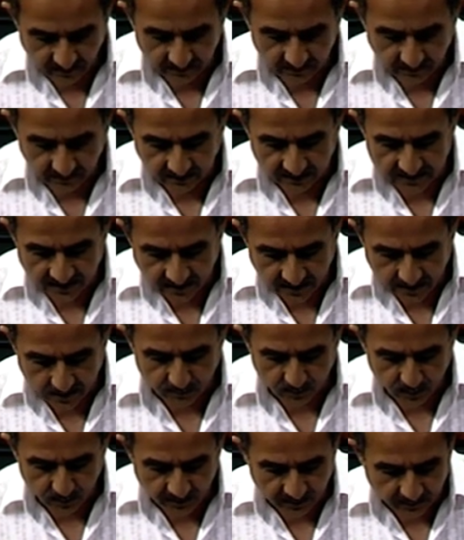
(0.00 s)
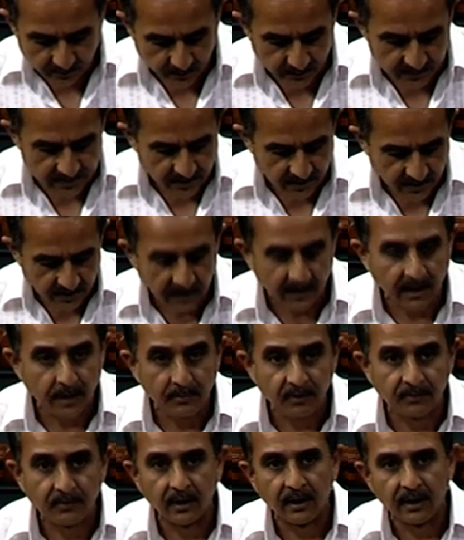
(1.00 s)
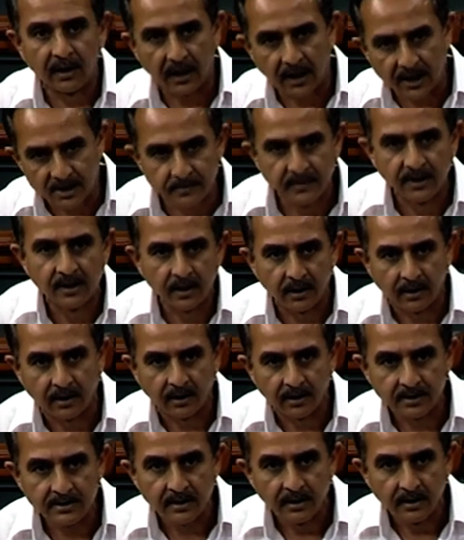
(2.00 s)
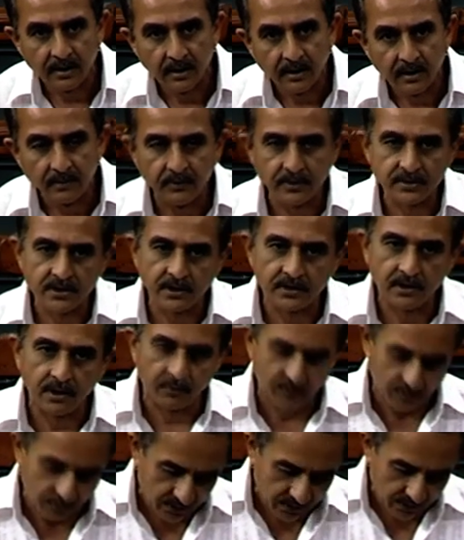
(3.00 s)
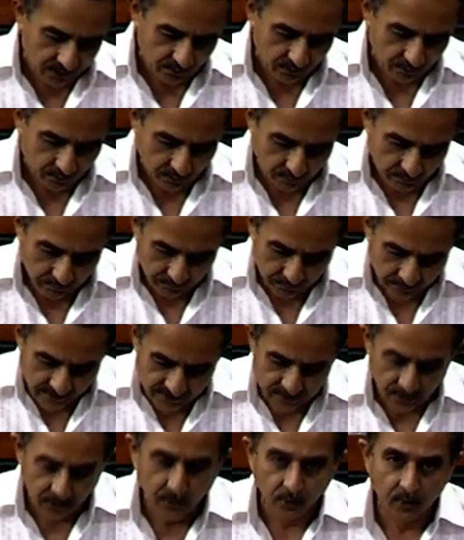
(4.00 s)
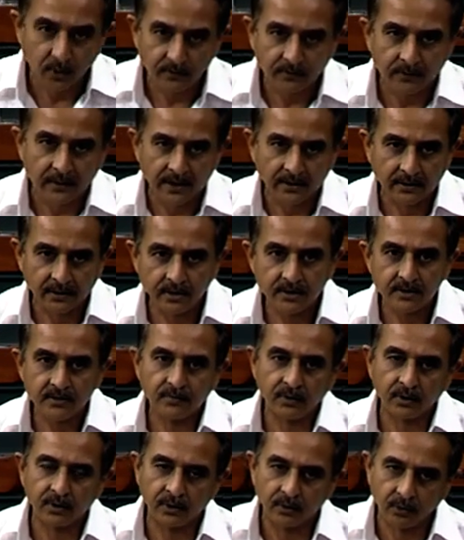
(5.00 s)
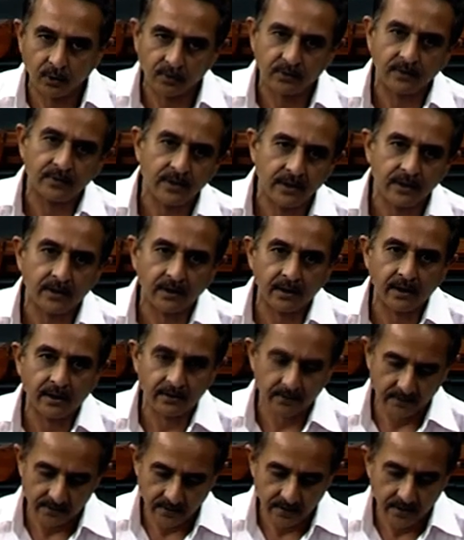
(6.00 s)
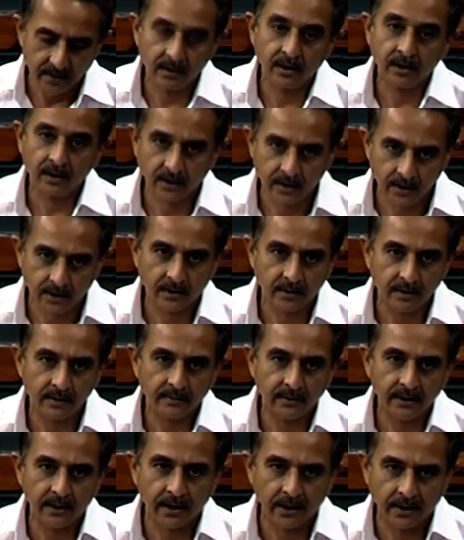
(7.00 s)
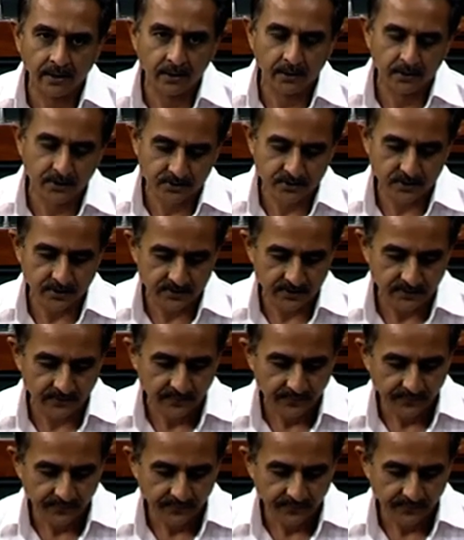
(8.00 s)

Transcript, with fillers: that has helped to increase the income of a large middle class. This is a, one of the major growth factors for the growth of the interline, uh, in airline industry.